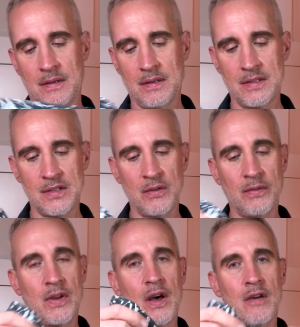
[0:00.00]
So I've
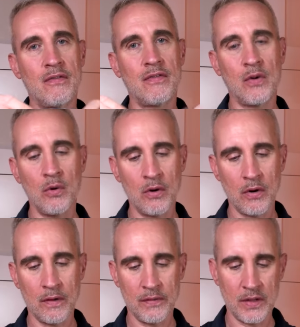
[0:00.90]
got 4
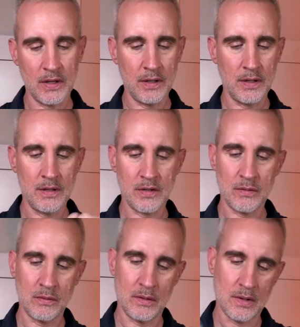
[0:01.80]
of these,
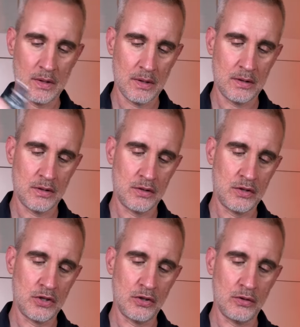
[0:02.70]

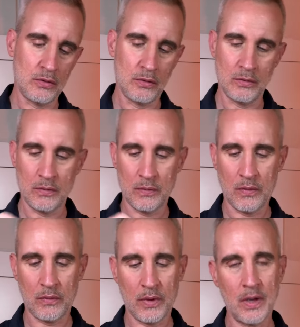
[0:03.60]
2, 3,
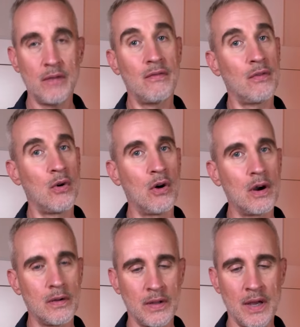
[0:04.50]
4,
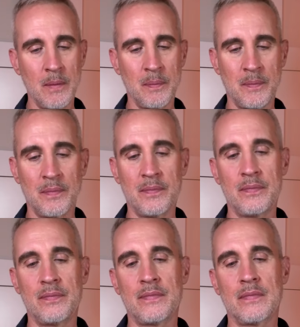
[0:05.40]
yep,
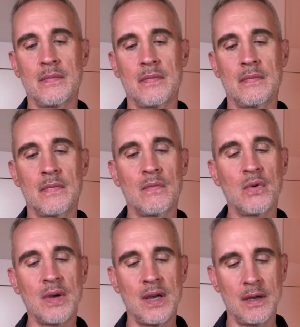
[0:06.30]

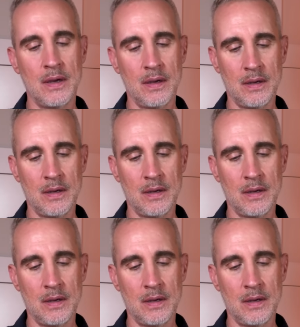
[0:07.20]
okay.